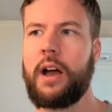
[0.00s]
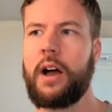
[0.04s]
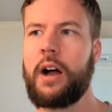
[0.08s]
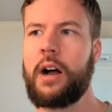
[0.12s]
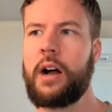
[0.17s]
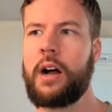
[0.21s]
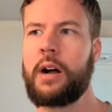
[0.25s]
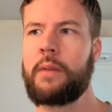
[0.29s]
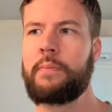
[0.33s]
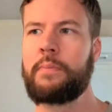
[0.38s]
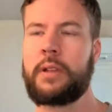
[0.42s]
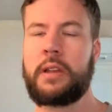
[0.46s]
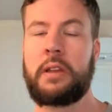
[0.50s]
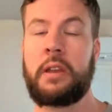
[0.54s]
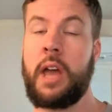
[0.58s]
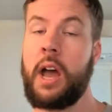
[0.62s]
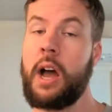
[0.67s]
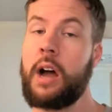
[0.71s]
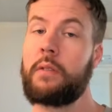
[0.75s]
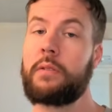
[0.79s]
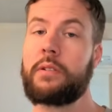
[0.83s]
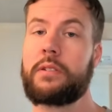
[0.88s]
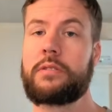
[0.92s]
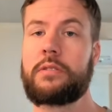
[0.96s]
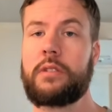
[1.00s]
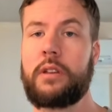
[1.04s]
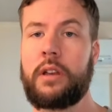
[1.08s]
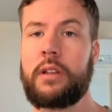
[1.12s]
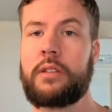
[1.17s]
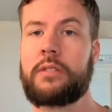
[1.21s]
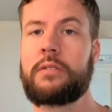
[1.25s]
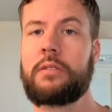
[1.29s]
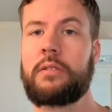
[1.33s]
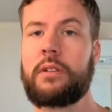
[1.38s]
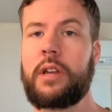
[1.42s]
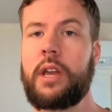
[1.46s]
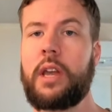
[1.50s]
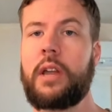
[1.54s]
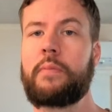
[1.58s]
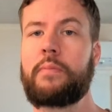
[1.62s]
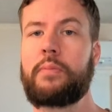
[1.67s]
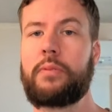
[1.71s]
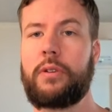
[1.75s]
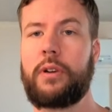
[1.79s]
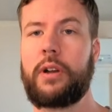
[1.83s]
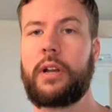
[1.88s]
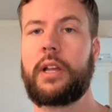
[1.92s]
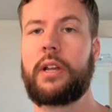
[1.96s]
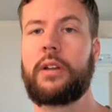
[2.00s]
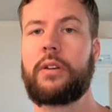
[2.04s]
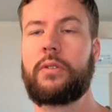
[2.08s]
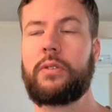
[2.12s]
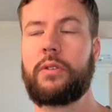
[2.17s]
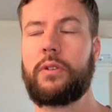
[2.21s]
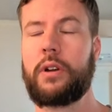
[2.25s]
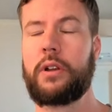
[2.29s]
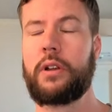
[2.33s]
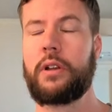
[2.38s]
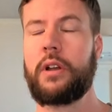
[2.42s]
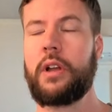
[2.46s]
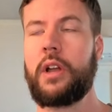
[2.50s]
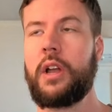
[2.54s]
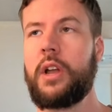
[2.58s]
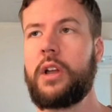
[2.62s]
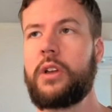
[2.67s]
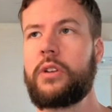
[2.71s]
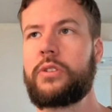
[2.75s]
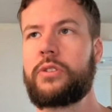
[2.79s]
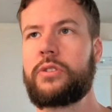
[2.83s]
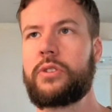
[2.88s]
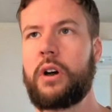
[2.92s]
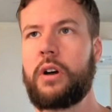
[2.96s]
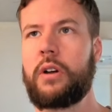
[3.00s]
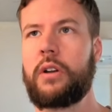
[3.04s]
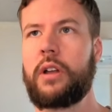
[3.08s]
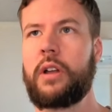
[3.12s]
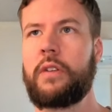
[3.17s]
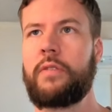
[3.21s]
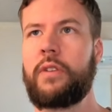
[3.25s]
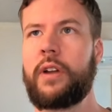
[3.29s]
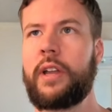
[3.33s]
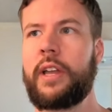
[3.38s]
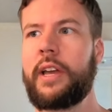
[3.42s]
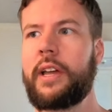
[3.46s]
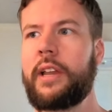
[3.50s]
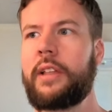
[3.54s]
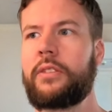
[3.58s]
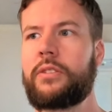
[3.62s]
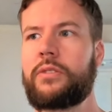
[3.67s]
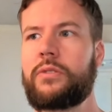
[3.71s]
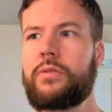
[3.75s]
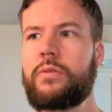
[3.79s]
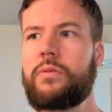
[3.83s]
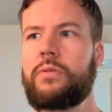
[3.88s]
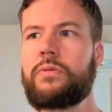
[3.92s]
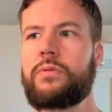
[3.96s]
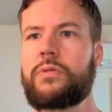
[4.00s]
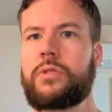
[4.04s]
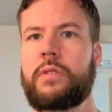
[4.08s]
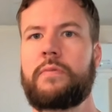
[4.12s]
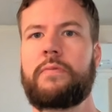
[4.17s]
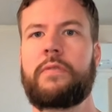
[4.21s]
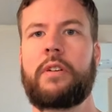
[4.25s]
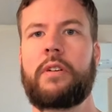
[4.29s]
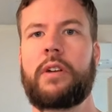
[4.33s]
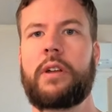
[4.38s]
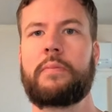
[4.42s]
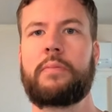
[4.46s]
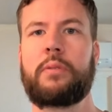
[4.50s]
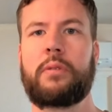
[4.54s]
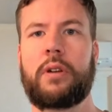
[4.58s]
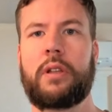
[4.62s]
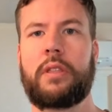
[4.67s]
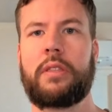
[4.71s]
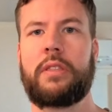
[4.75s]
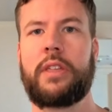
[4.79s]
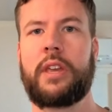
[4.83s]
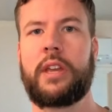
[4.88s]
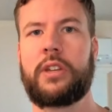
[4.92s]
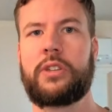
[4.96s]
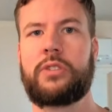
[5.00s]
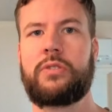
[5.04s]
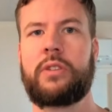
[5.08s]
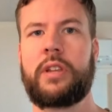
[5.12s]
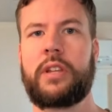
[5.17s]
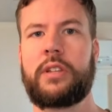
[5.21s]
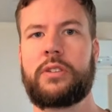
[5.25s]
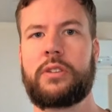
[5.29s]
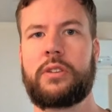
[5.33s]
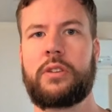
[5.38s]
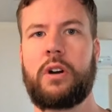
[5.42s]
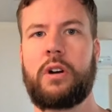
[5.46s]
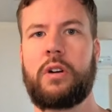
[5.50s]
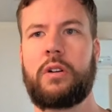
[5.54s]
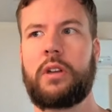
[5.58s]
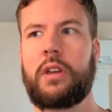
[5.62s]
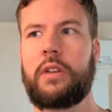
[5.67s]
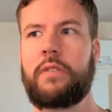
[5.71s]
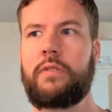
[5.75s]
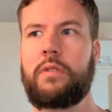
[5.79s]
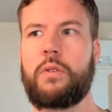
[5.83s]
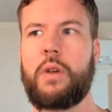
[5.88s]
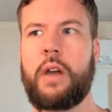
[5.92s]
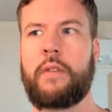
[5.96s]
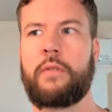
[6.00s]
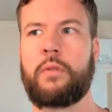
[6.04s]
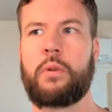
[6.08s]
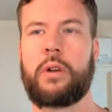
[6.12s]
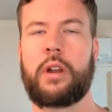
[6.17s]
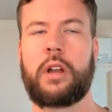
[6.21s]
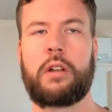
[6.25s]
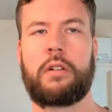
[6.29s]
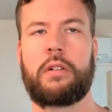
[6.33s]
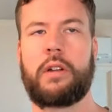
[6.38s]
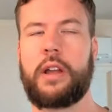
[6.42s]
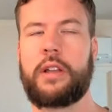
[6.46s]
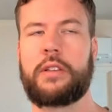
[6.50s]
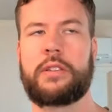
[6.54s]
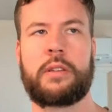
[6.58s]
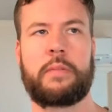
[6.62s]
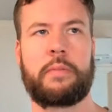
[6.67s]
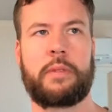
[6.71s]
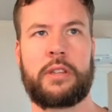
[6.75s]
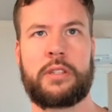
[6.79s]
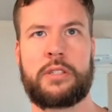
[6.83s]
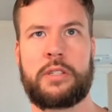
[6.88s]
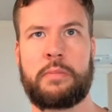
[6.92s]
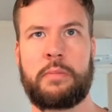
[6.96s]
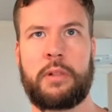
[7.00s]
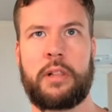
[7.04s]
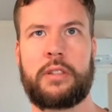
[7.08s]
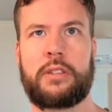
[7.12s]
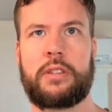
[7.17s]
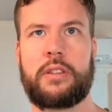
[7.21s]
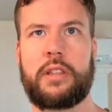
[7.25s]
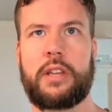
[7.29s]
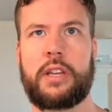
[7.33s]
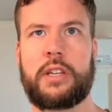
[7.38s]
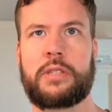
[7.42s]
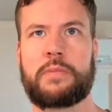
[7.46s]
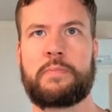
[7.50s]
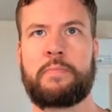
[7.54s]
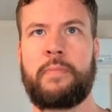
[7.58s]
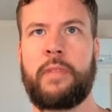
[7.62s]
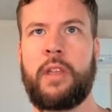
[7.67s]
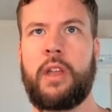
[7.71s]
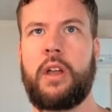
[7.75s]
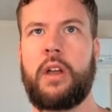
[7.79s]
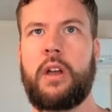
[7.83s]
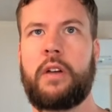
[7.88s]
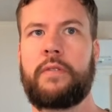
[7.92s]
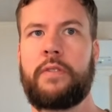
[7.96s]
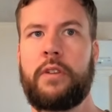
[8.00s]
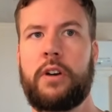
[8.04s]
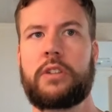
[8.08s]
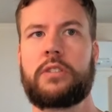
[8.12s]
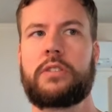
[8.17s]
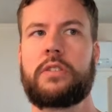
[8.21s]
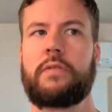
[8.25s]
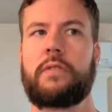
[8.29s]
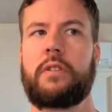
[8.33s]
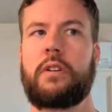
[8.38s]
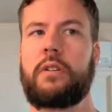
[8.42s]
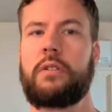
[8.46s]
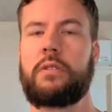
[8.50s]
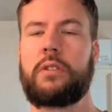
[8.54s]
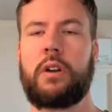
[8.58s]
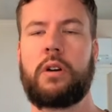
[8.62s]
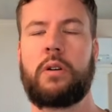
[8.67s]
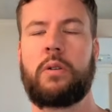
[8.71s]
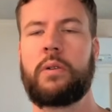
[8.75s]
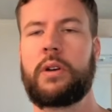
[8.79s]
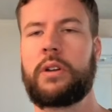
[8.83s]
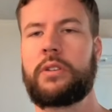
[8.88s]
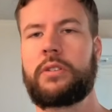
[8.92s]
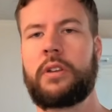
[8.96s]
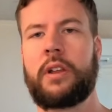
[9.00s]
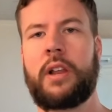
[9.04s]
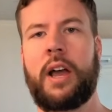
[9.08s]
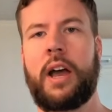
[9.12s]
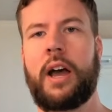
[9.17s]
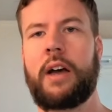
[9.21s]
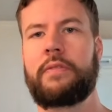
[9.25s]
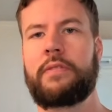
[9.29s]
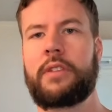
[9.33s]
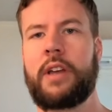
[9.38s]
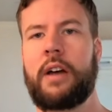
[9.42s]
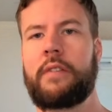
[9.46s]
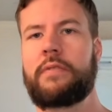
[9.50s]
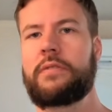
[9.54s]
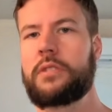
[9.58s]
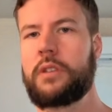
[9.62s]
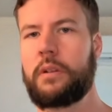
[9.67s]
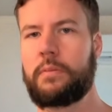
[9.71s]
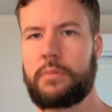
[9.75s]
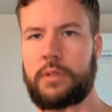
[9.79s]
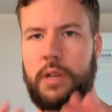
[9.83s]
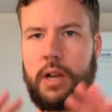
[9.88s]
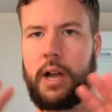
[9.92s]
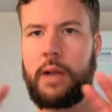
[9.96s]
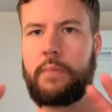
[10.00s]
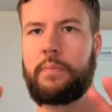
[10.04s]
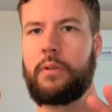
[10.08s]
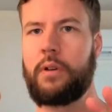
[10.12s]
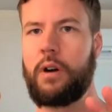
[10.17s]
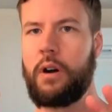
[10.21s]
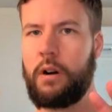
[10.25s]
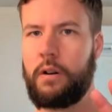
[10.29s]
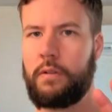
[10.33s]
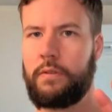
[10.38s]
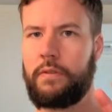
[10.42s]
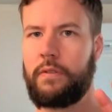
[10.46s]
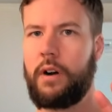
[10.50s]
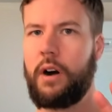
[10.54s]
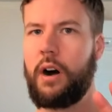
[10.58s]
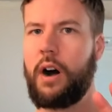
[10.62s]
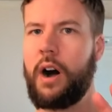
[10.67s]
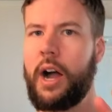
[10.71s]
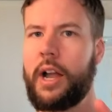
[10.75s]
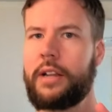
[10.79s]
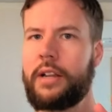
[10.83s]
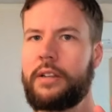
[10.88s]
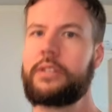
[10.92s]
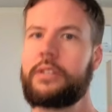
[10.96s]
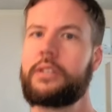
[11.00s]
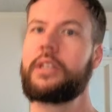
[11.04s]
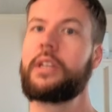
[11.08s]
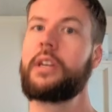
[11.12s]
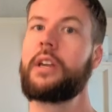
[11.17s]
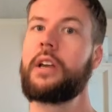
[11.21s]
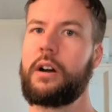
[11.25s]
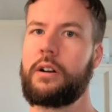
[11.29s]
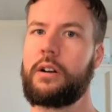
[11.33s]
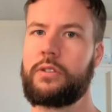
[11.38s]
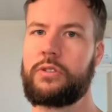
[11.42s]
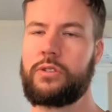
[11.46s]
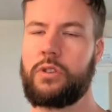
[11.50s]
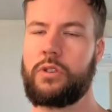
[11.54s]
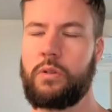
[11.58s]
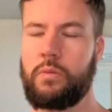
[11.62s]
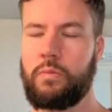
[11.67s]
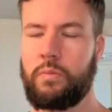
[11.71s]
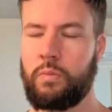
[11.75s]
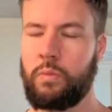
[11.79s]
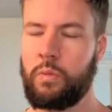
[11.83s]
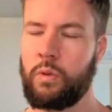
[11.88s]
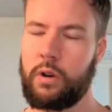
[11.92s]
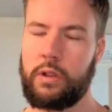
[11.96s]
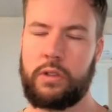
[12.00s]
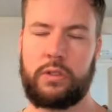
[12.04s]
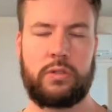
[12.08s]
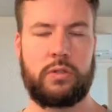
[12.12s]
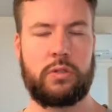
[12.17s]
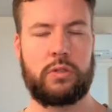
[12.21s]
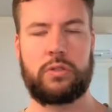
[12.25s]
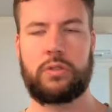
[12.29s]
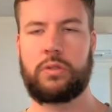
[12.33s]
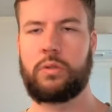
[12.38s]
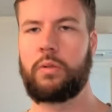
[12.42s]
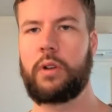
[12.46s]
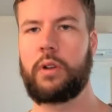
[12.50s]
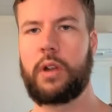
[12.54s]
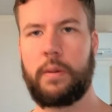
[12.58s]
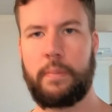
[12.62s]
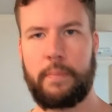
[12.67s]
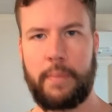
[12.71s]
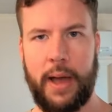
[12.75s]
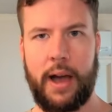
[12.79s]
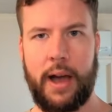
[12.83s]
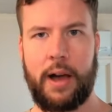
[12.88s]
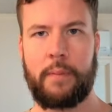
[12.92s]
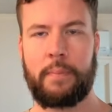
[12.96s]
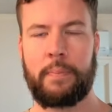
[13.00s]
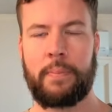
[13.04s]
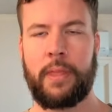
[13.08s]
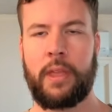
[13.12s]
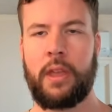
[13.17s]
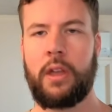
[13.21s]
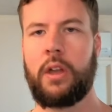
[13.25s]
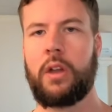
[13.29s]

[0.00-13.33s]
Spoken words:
But now it's looking pretty good. So if we get into some very important things you need to know if you ever want to create something similar to this, first of all, you're always going to have some type of idea. So what is your story about?